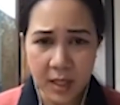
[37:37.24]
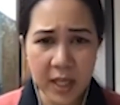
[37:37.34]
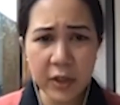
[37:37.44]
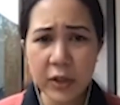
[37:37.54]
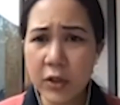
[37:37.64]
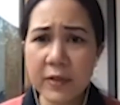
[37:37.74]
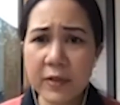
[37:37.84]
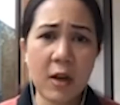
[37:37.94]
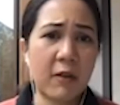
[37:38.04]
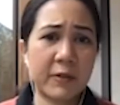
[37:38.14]
do you feel
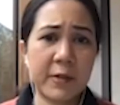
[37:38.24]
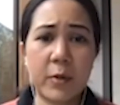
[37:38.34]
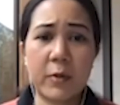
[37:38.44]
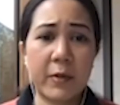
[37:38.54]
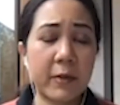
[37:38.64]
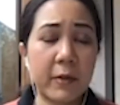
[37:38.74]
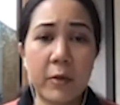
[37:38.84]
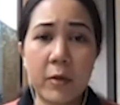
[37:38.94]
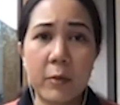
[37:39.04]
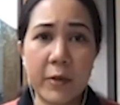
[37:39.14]
comfortable re-
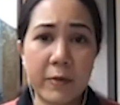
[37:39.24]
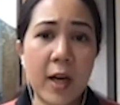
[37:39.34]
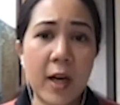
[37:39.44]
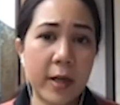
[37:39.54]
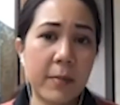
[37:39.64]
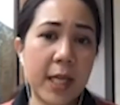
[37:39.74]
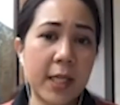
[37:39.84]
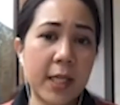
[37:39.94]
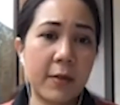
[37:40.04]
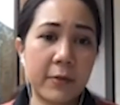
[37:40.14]
referring
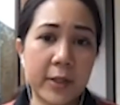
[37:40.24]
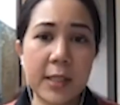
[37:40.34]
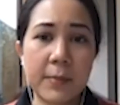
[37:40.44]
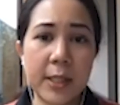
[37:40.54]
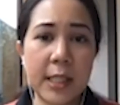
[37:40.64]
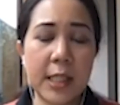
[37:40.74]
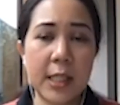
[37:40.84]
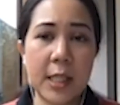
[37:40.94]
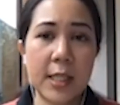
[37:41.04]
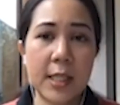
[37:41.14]
me for these
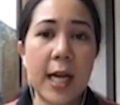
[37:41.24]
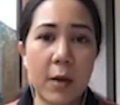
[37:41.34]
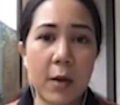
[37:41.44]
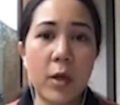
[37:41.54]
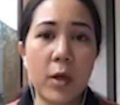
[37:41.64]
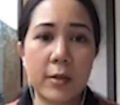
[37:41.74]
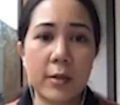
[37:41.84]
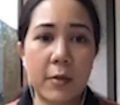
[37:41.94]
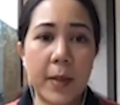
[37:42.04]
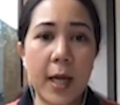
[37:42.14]
positions that I wanted to
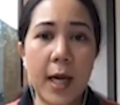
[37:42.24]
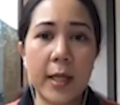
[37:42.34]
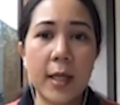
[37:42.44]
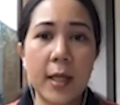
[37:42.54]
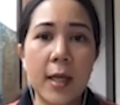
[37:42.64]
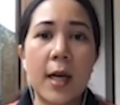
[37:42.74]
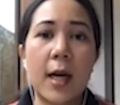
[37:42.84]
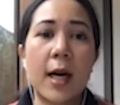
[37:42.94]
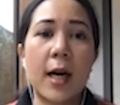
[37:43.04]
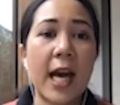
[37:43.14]
apply?
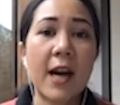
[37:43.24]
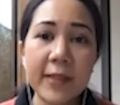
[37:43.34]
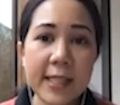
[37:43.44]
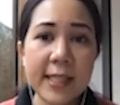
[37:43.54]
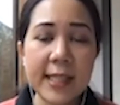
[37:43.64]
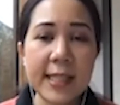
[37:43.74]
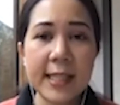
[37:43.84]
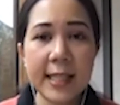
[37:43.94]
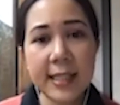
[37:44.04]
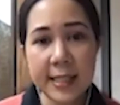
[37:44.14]
Uh, I have this, this,
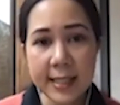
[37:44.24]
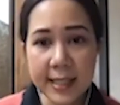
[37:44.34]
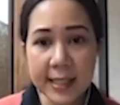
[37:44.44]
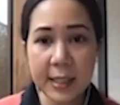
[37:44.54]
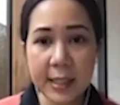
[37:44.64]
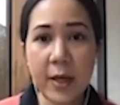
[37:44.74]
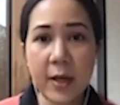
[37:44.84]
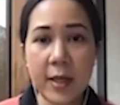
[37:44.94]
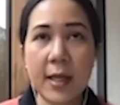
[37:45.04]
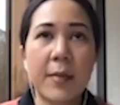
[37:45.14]
this, this, this
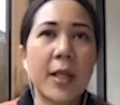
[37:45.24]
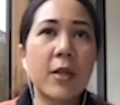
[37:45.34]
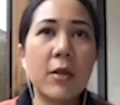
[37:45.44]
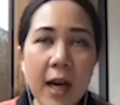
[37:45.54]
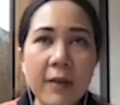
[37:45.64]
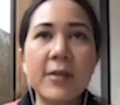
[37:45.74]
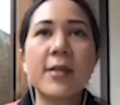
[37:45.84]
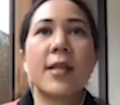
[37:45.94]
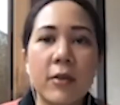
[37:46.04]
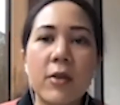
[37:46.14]
experience. I mean, you have to
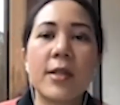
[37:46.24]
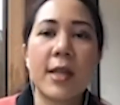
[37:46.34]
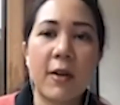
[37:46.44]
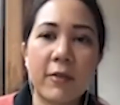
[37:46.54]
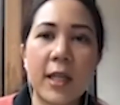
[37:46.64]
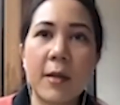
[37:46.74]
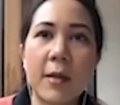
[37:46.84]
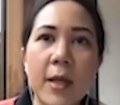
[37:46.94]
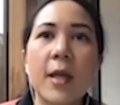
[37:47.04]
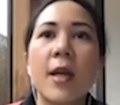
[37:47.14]
sell yourself a little
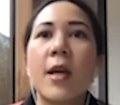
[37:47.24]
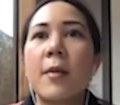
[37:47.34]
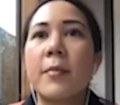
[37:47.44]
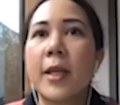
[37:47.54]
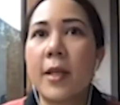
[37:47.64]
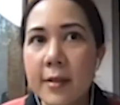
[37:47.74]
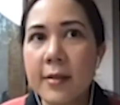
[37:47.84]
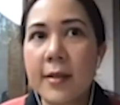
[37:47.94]
bit because